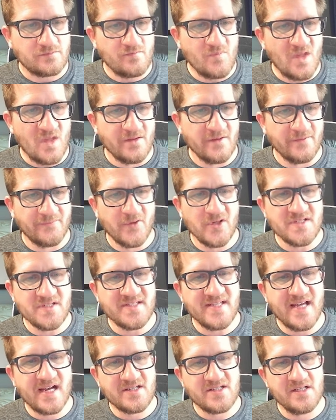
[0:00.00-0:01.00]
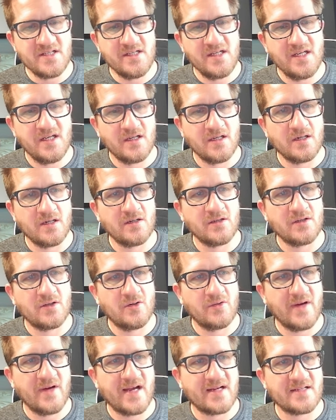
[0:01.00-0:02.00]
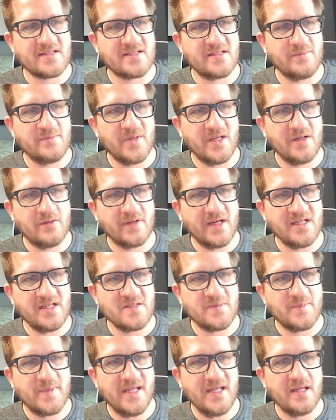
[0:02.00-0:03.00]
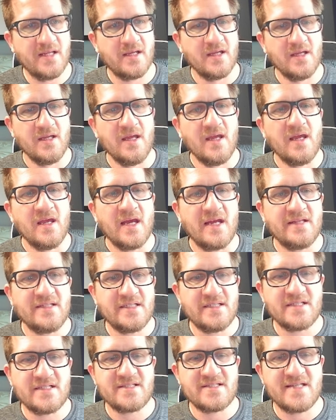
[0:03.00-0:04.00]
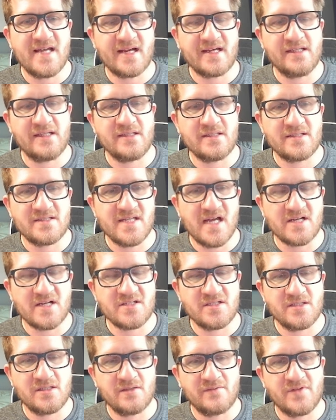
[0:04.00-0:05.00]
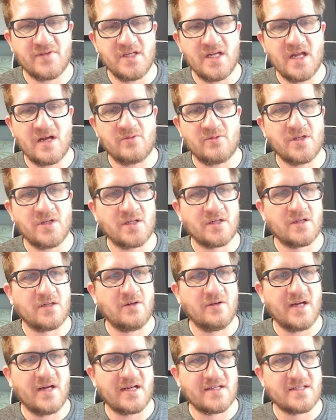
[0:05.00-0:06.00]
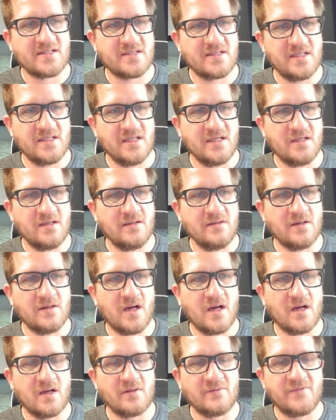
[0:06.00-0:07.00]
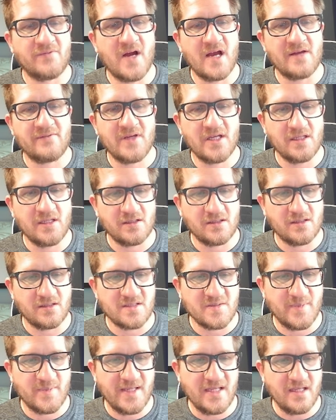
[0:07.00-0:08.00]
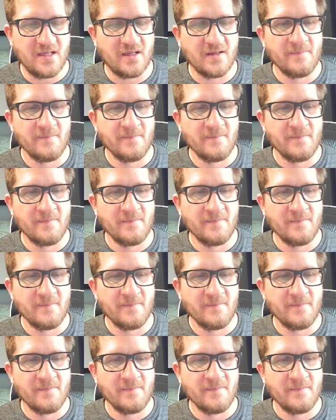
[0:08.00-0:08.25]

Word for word: the first section here corrects the mid-range peak, and then the second section of the network corrects the 5 kHz peak.